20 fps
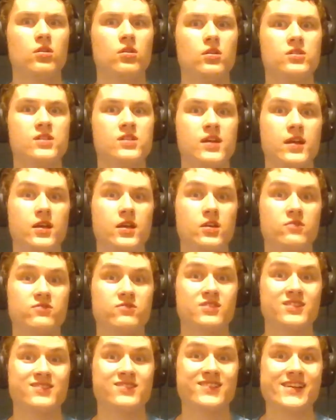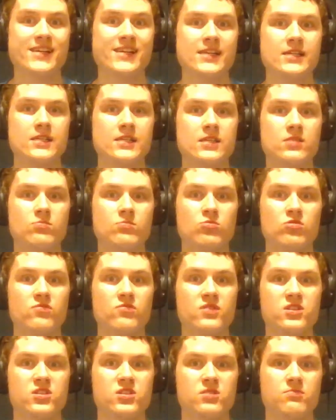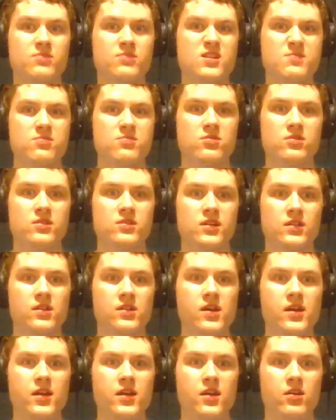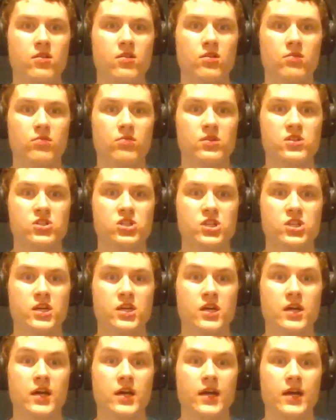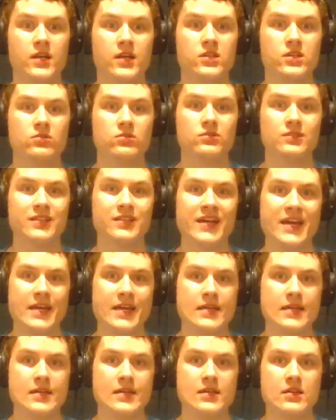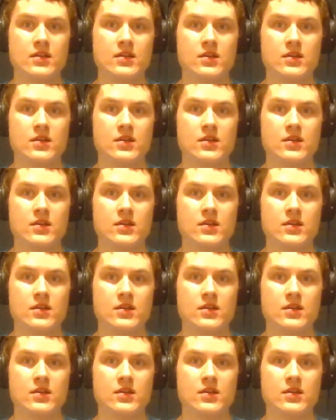taking her for granted in the movie. Some people are not liking her, which uh, I don't like.